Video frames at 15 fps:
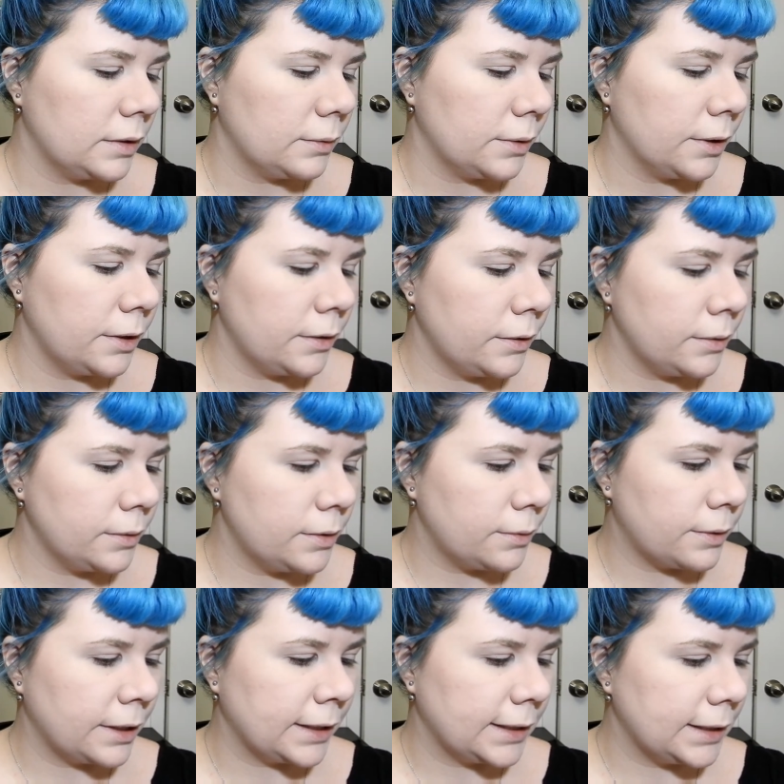And we're gonna go
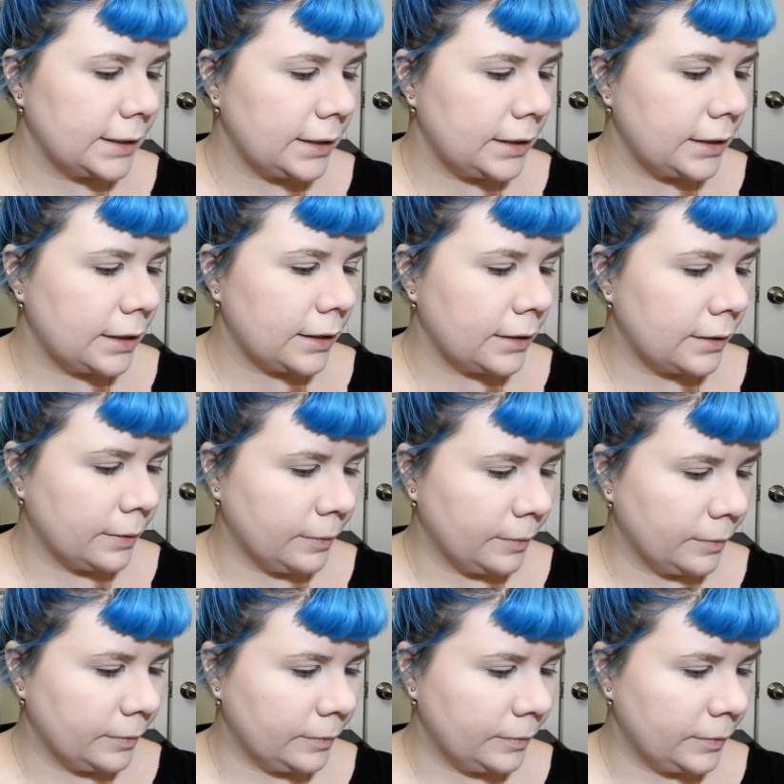directly
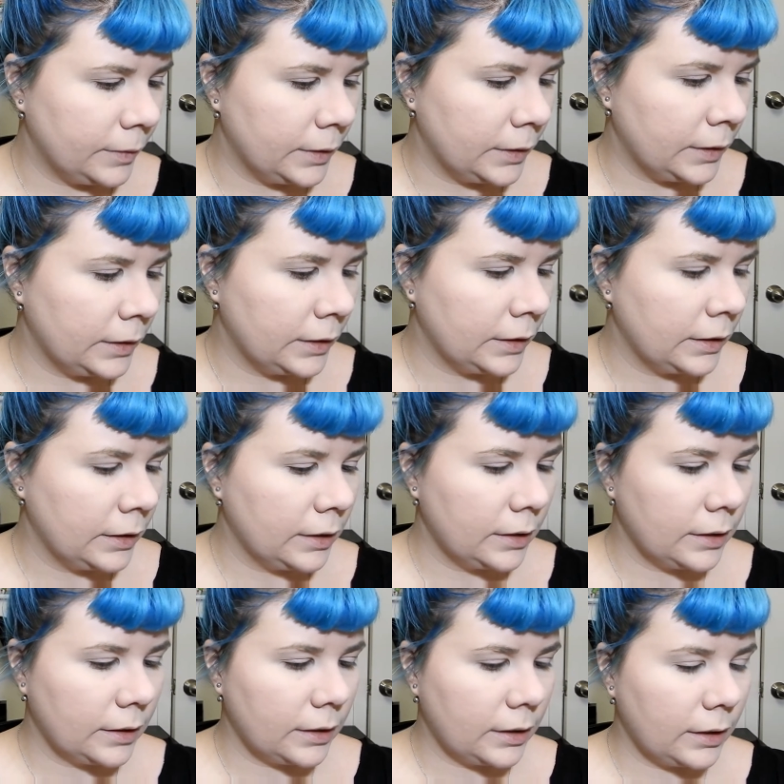on
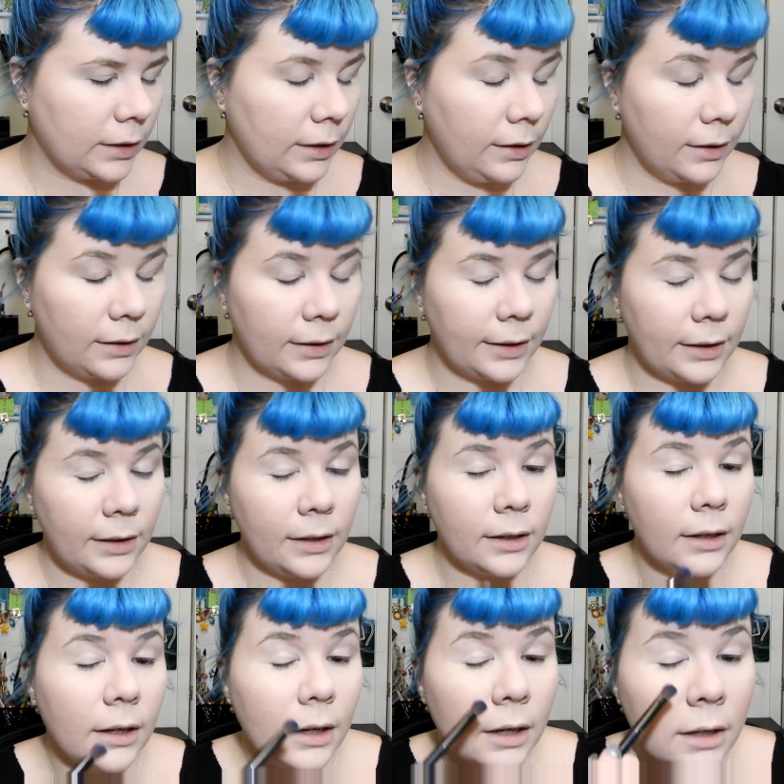the lid,